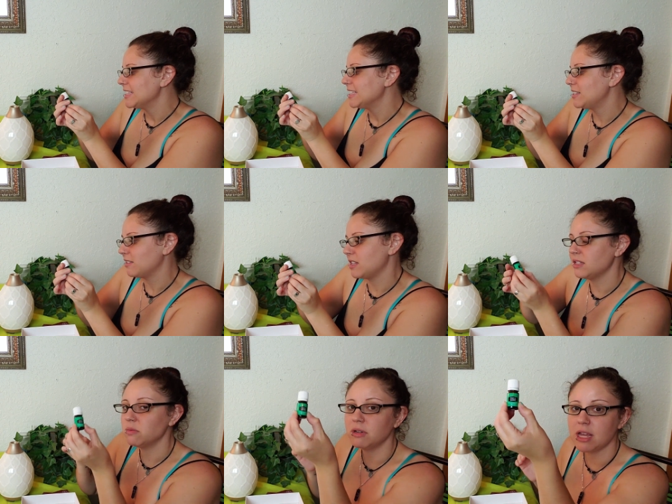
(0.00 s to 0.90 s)
So
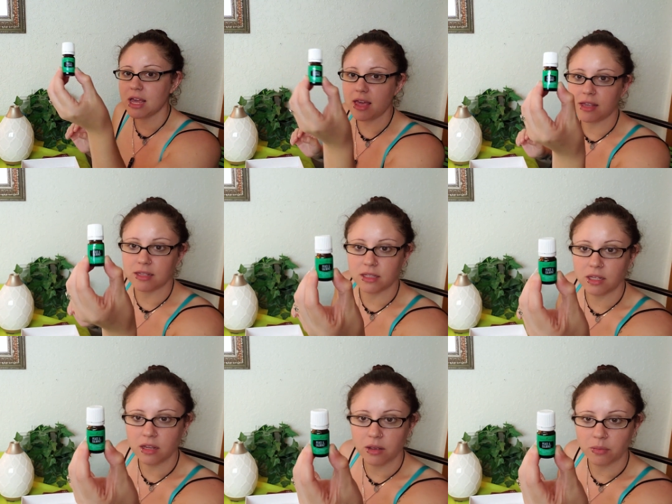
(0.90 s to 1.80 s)
this one is
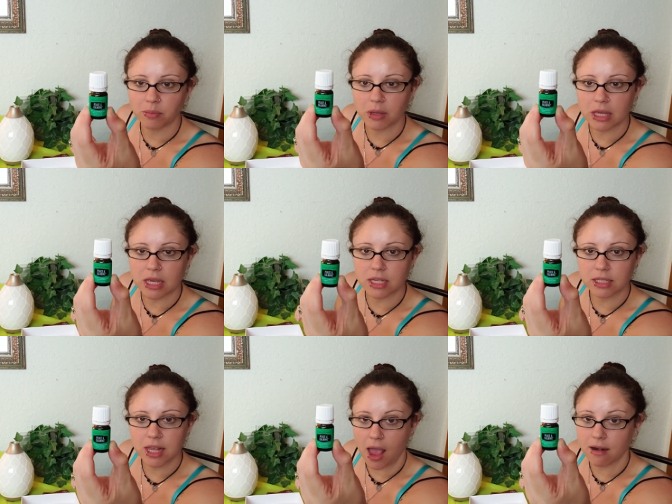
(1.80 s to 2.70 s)

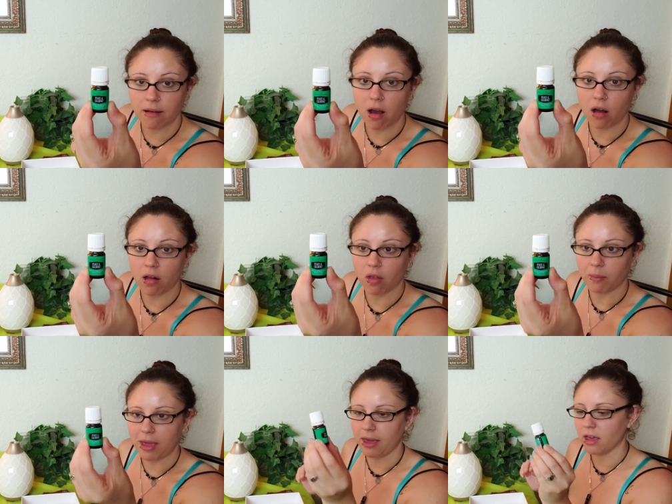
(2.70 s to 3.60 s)
Peace and
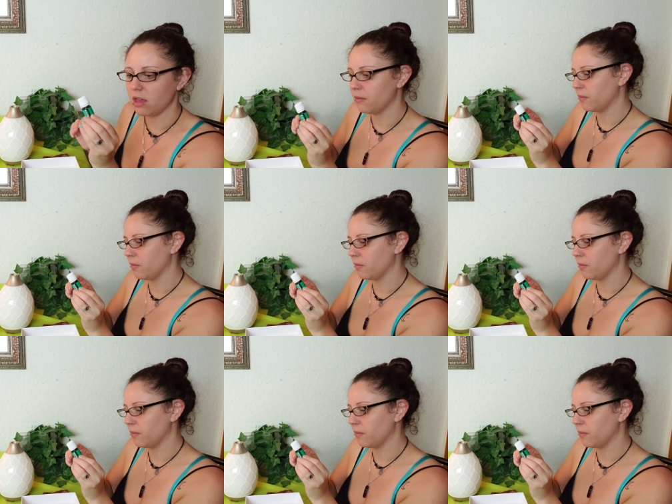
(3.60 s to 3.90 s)
Calming,